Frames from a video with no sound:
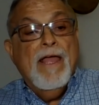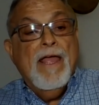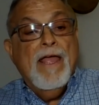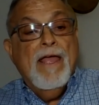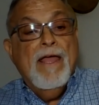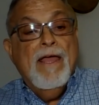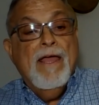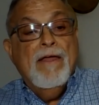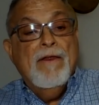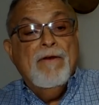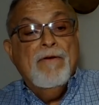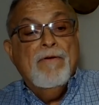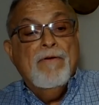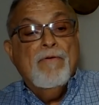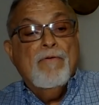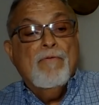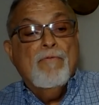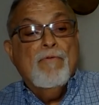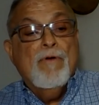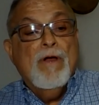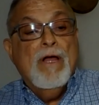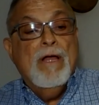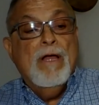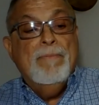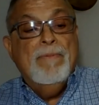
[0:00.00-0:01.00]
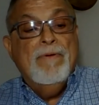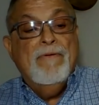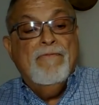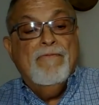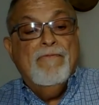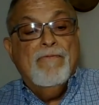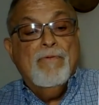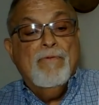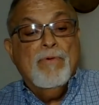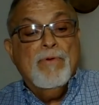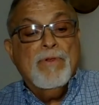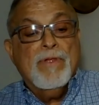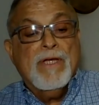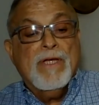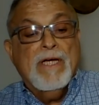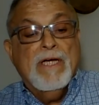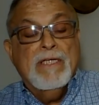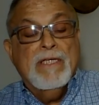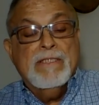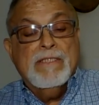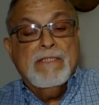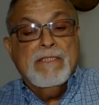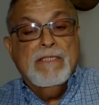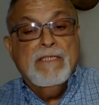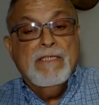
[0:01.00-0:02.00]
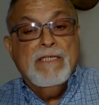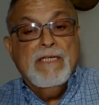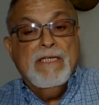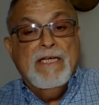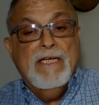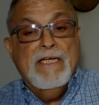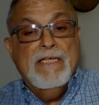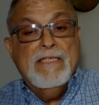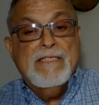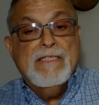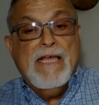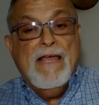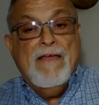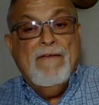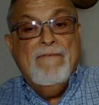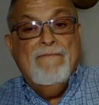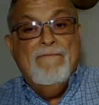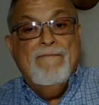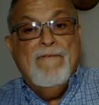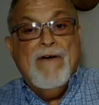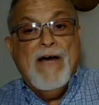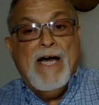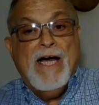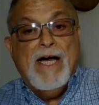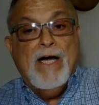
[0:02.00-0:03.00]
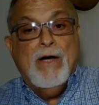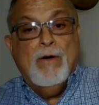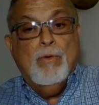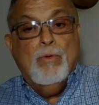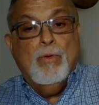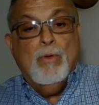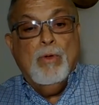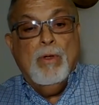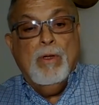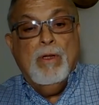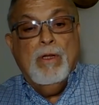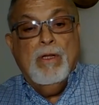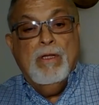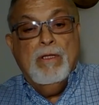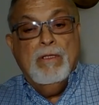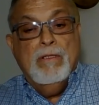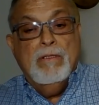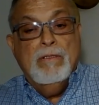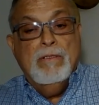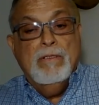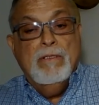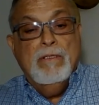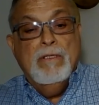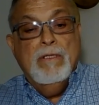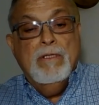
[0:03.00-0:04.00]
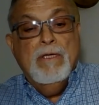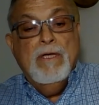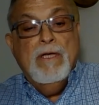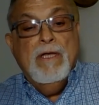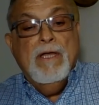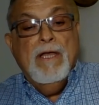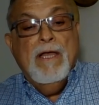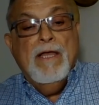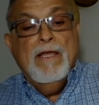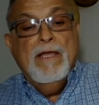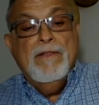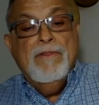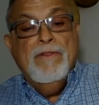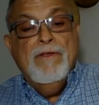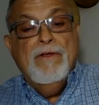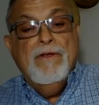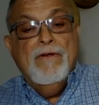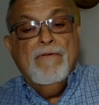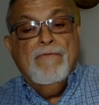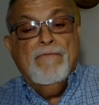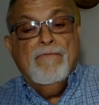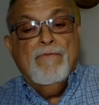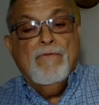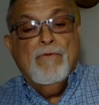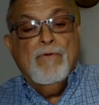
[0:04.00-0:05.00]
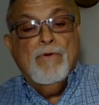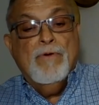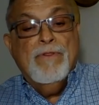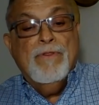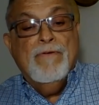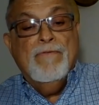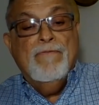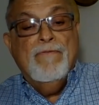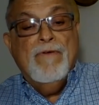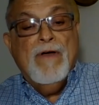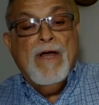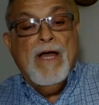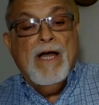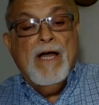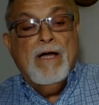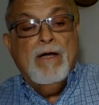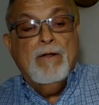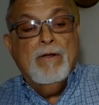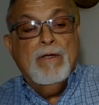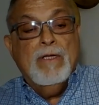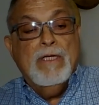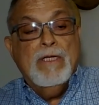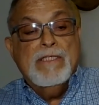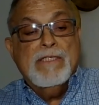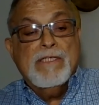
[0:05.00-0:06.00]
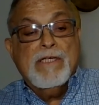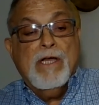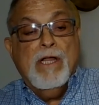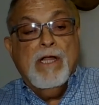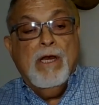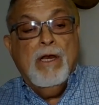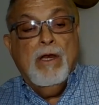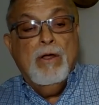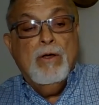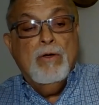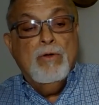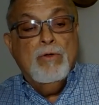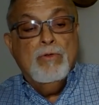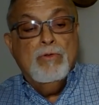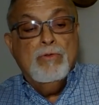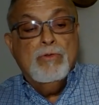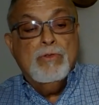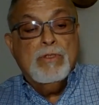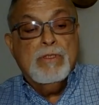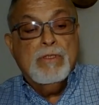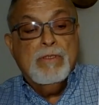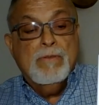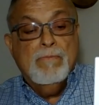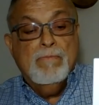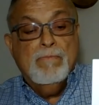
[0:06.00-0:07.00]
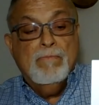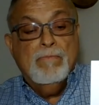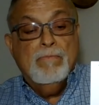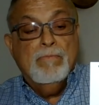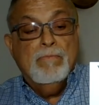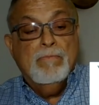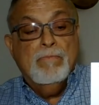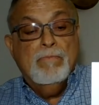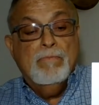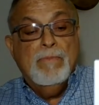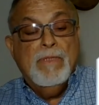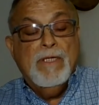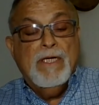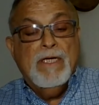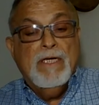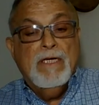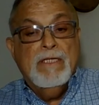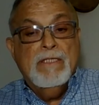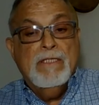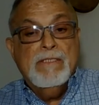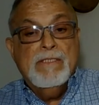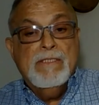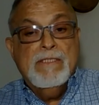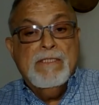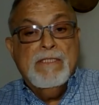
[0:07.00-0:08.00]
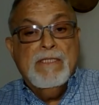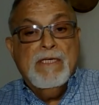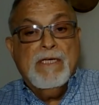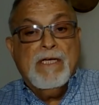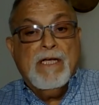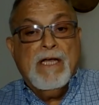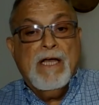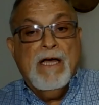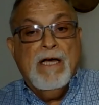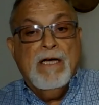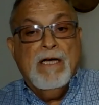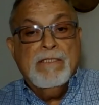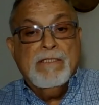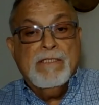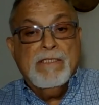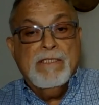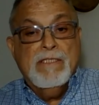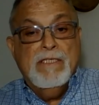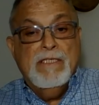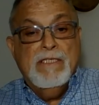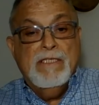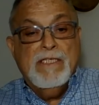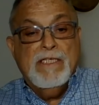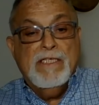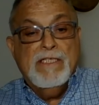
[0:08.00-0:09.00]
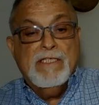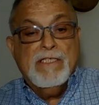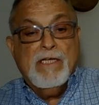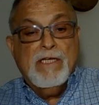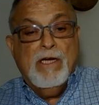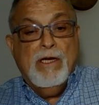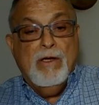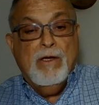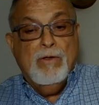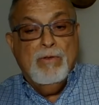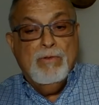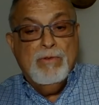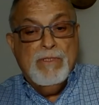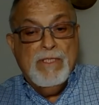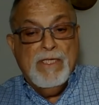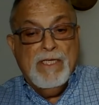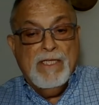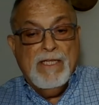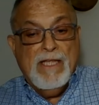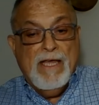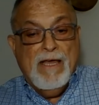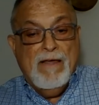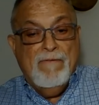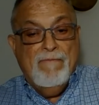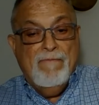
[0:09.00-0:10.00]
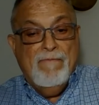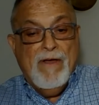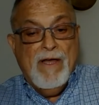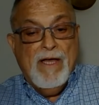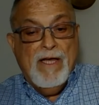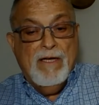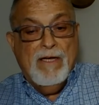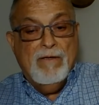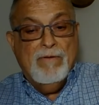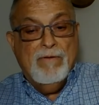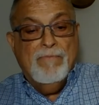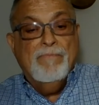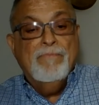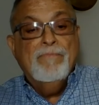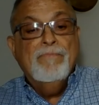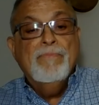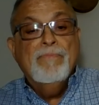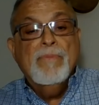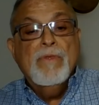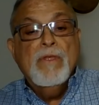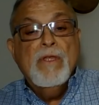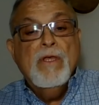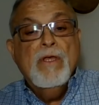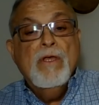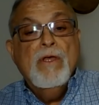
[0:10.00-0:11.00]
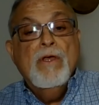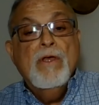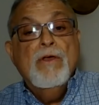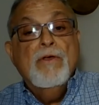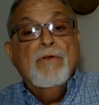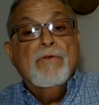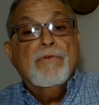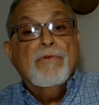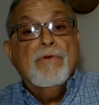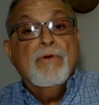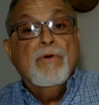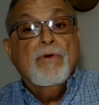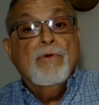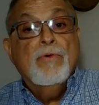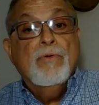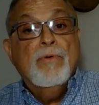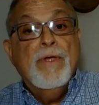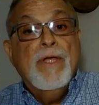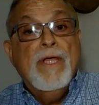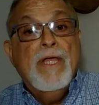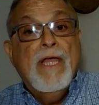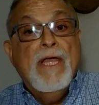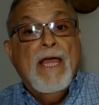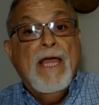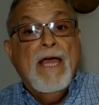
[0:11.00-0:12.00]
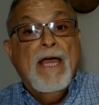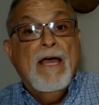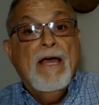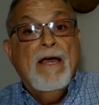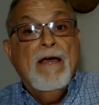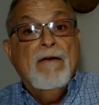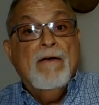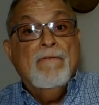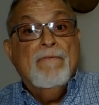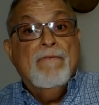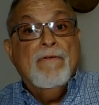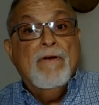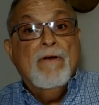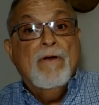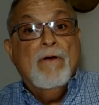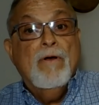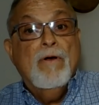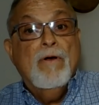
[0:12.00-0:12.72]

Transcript: And right before the consonant is a vowel. Therefore, the vowel is closed because the consonant is closing that vowel. So we have